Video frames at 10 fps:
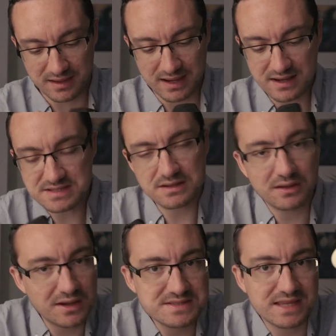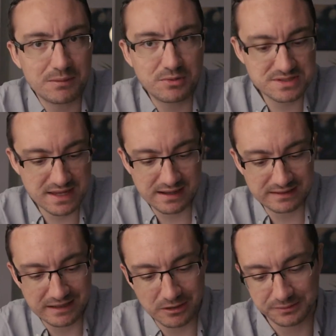It is a nice camera to
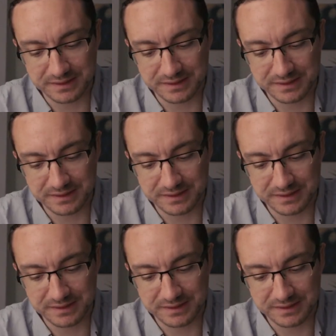handheld